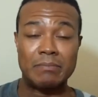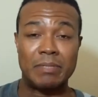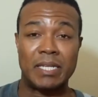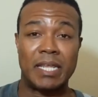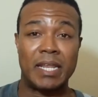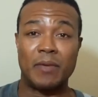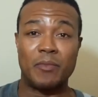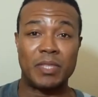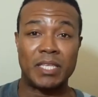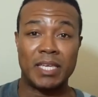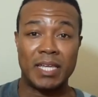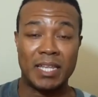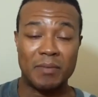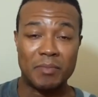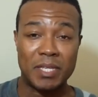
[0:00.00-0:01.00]
But that ain't what the
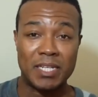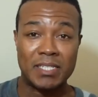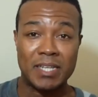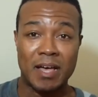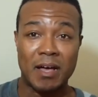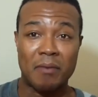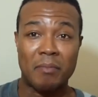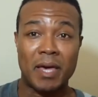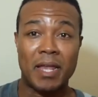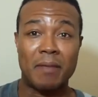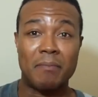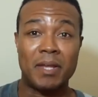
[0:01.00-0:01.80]
hell I'm here to talk about it.